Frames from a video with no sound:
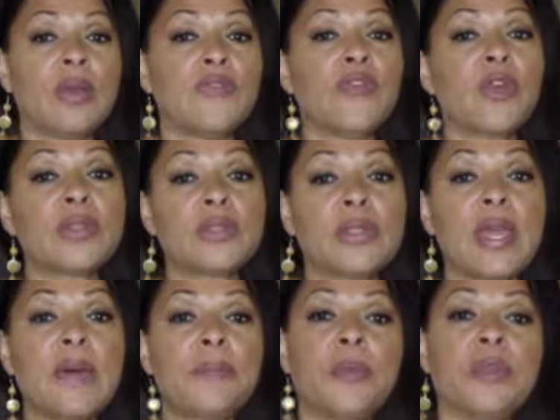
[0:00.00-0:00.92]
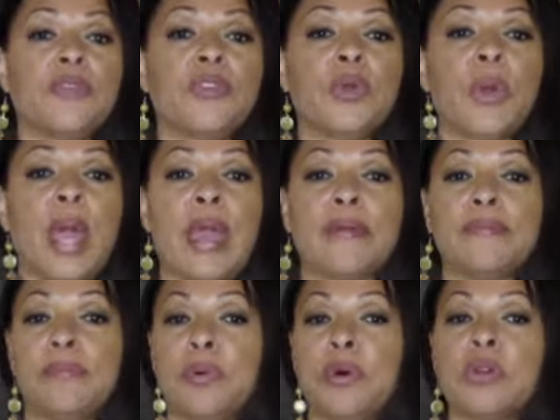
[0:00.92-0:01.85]
For example, if you
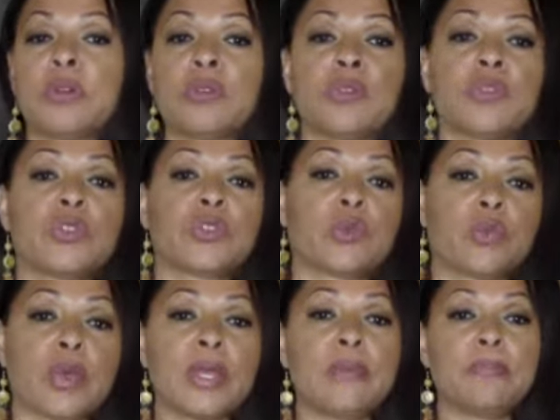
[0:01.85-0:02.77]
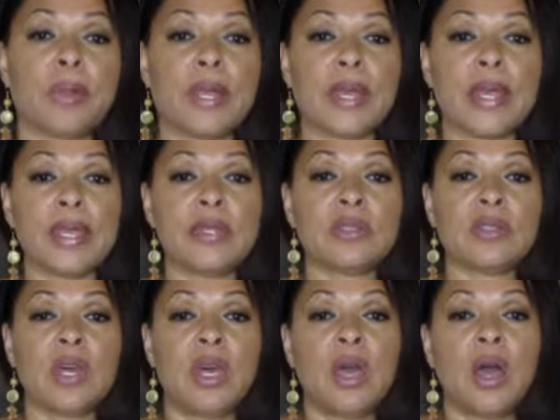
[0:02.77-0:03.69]
have books or screenplays,